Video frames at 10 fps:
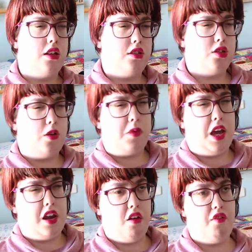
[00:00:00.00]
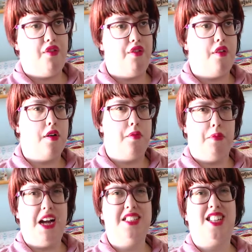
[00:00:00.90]
some kind of
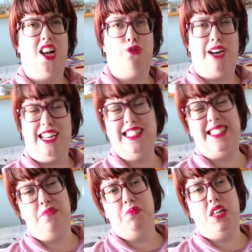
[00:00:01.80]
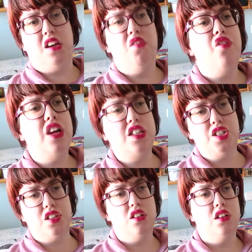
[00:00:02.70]
magical realism kind of
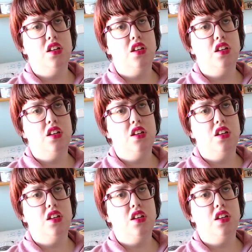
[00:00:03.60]
fiction,